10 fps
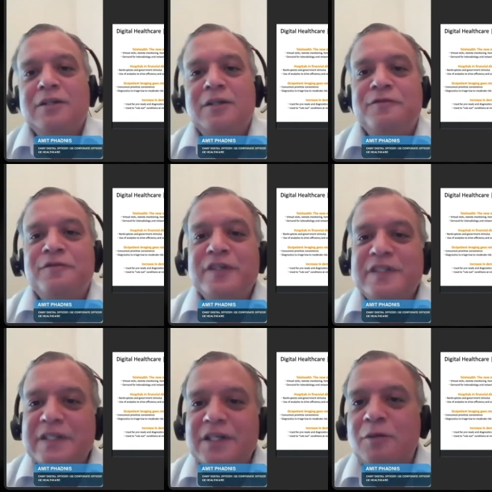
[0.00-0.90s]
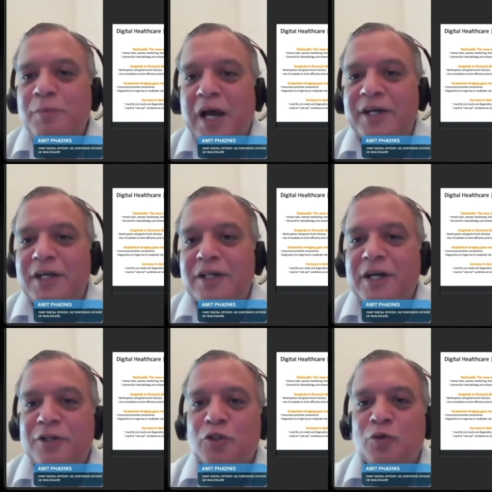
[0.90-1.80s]
the physical barrier
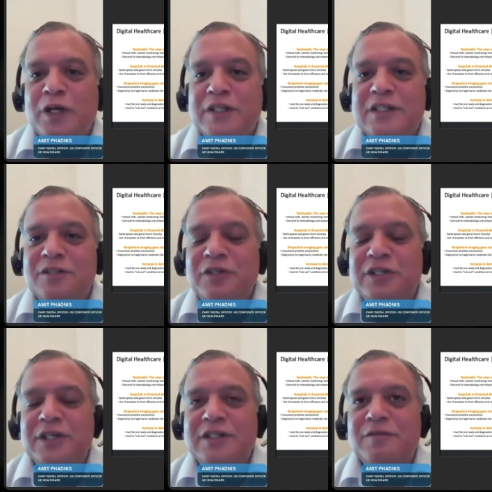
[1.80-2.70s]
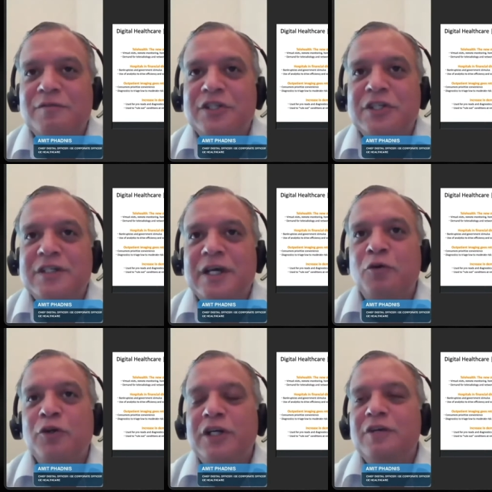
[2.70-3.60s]
that used to exist, which is which is I
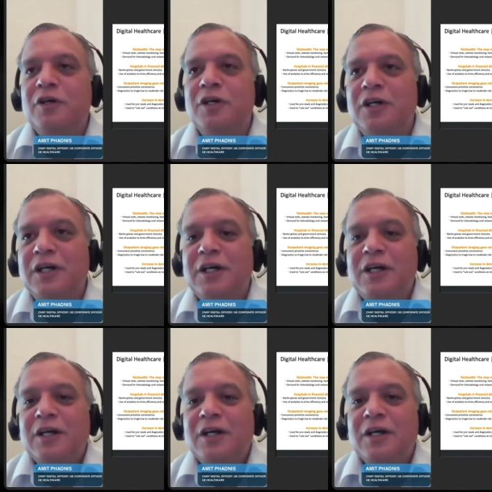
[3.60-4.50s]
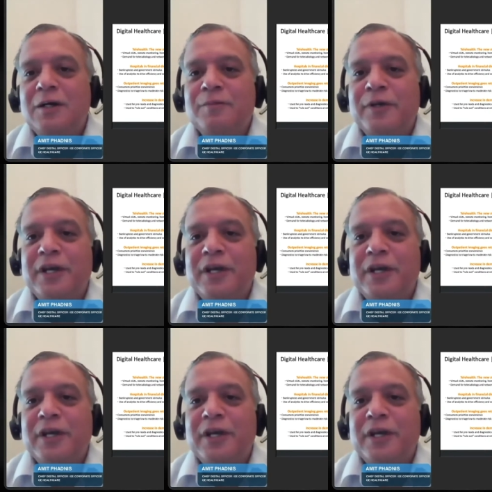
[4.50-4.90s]
could deliver uh,